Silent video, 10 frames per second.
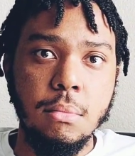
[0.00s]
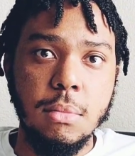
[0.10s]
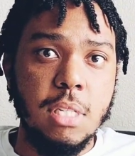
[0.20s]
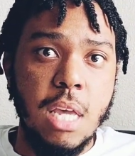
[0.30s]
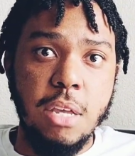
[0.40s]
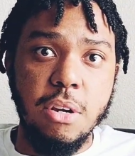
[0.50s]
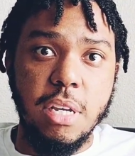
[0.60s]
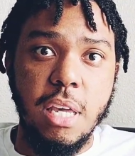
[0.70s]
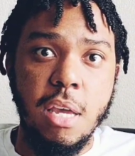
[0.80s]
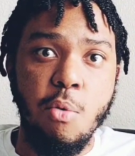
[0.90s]
Seeing your
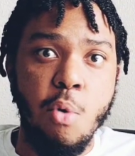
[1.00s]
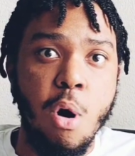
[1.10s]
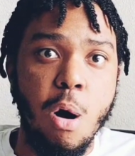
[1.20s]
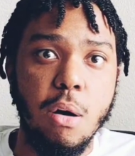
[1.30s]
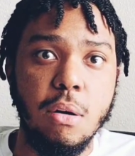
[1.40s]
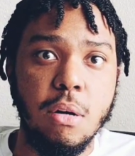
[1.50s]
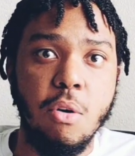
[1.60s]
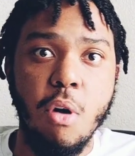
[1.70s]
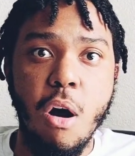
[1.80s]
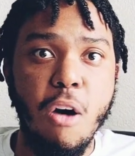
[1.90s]
kid walk or
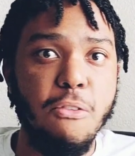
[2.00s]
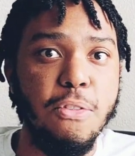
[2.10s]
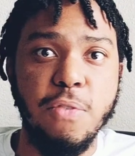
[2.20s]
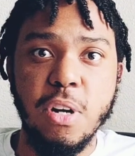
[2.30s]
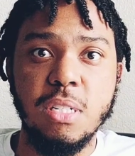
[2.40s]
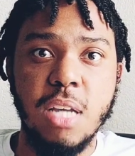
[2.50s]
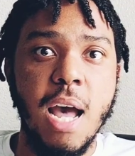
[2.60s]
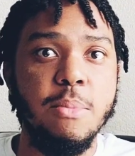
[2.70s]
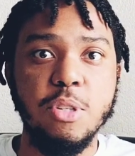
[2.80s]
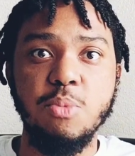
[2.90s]
crawl for the first
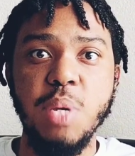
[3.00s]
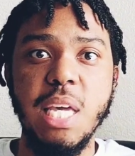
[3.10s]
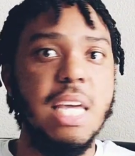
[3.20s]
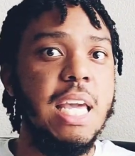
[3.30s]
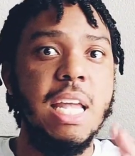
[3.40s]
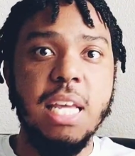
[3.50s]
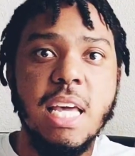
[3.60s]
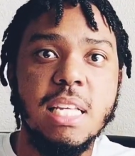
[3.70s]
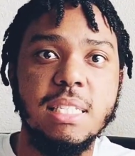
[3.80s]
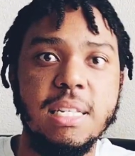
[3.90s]
time or speak, it
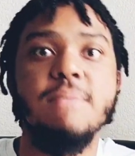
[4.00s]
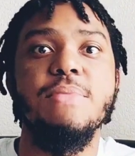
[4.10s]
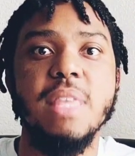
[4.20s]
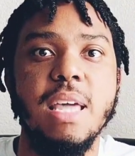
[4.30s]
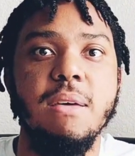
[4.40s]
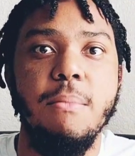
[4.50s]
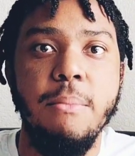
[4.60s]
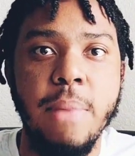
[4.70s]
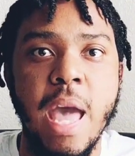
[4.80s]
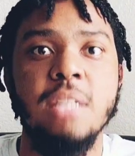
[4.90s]
is something
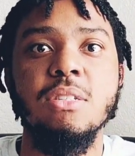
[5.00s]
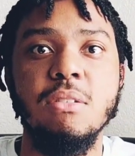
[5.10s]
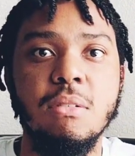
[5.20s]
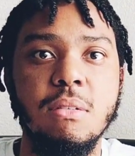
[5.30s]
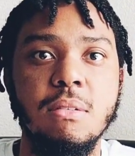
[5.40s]
magical.